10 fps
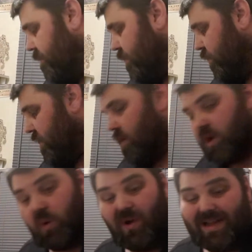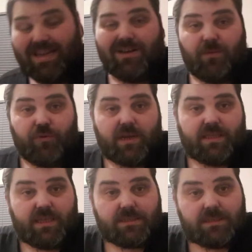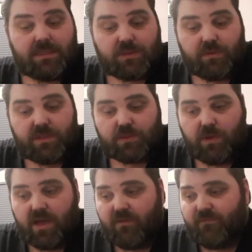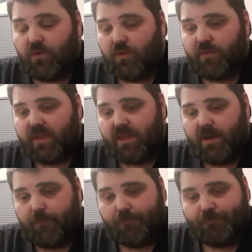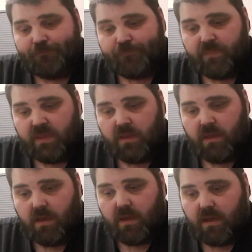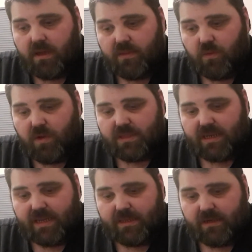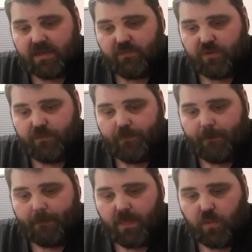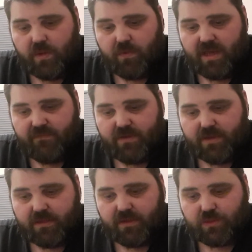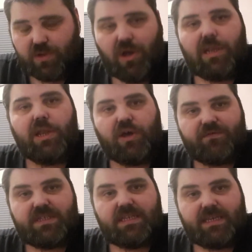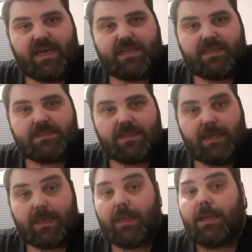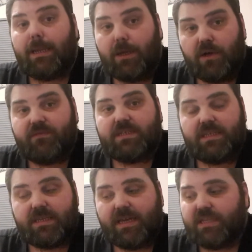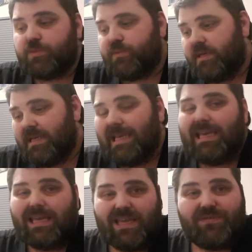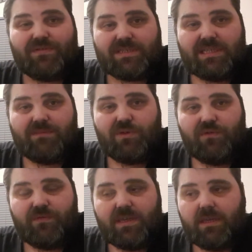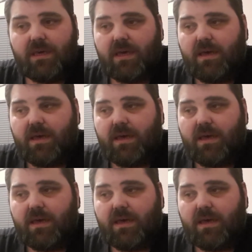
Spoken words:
We've got quite a lot of pretty things in this one as well for the Wonderland dining room. We will have a look at those. We've got a lot of tea caddies, like a lot of tea caddies, but if you've seen the movie,